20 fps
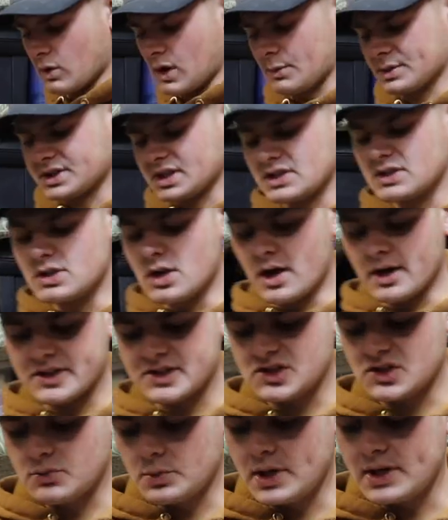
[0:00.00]
Went with the
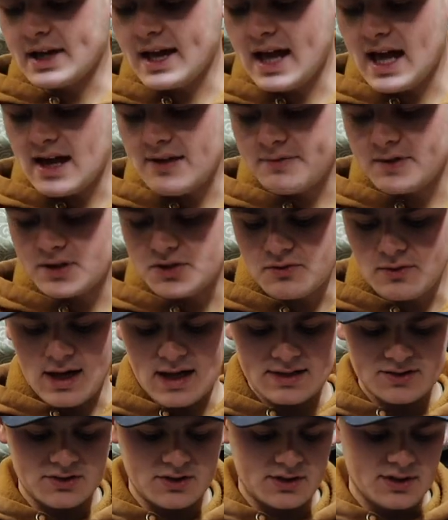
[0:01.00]
NUX 3.5 inch
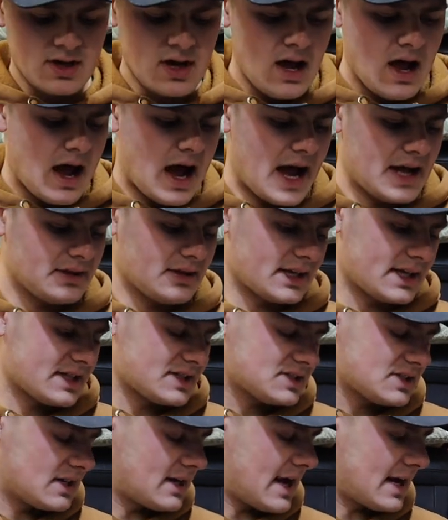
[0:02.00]
riser. Like I
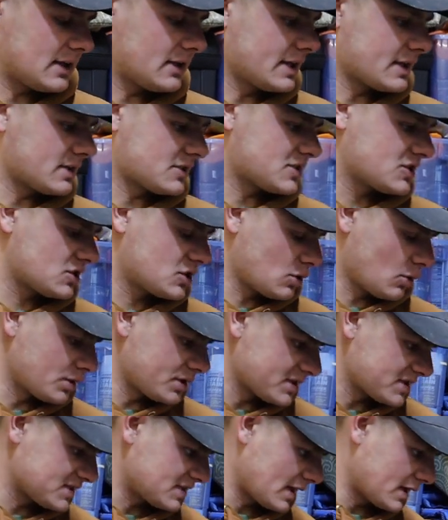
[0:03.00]
said, I like a
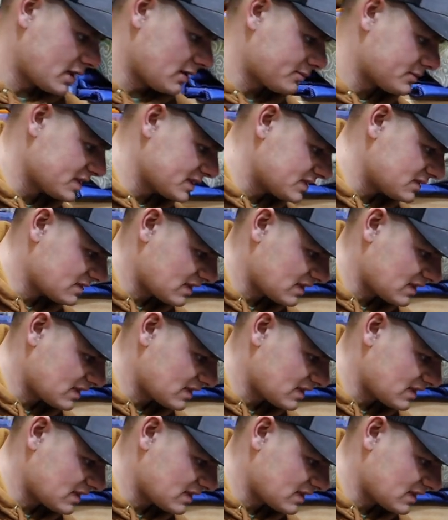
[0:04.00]
shorter setup. This